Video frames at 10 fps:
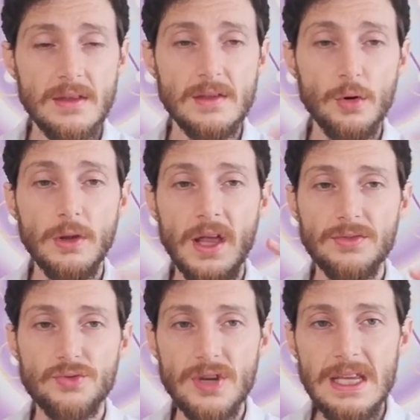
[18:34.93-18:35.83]
This all are
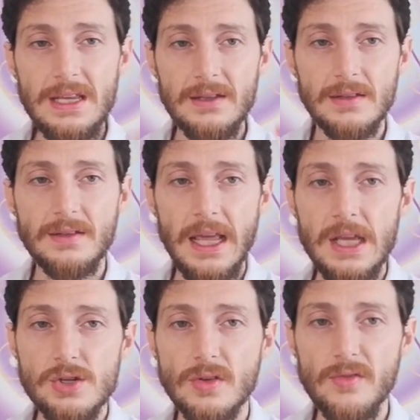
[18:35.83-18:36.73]
3
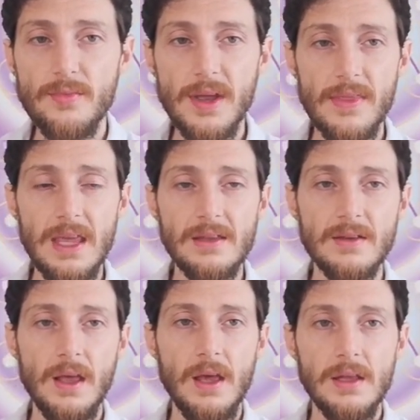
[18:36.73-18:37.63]
stages of breathings.
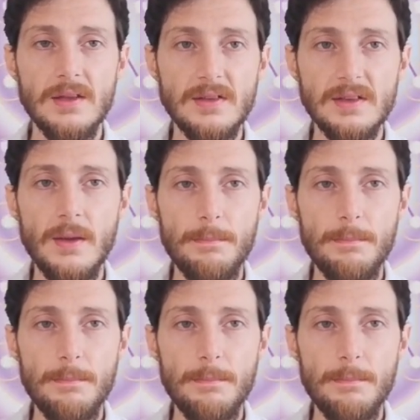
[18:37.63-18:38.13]
This is